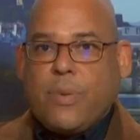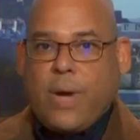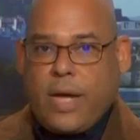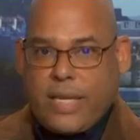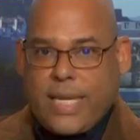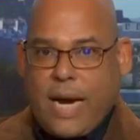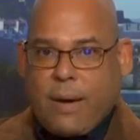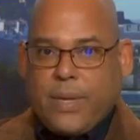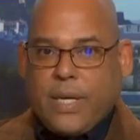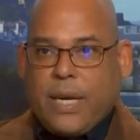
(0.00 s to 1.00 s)
from other
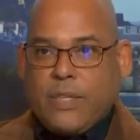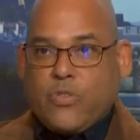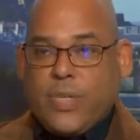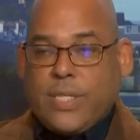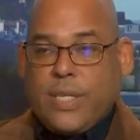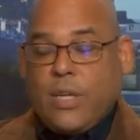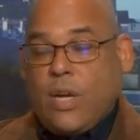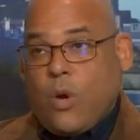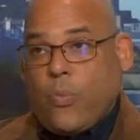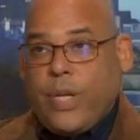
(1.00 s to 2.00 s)
Caribbean countries, and
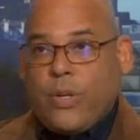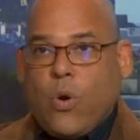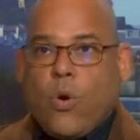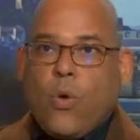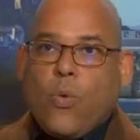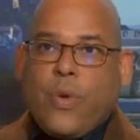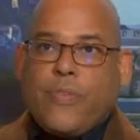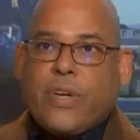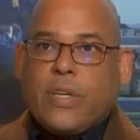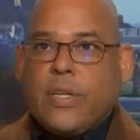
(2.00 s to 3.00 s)

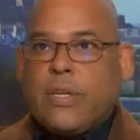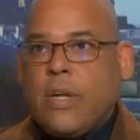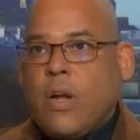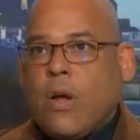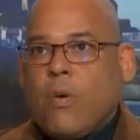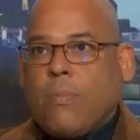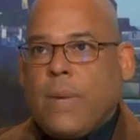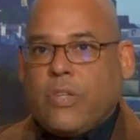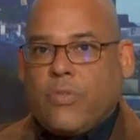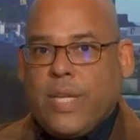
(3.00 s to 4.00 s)
we've heard
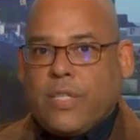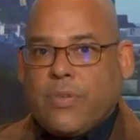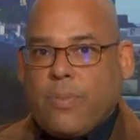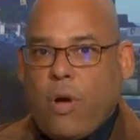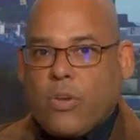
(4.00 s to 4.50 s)
mutterings from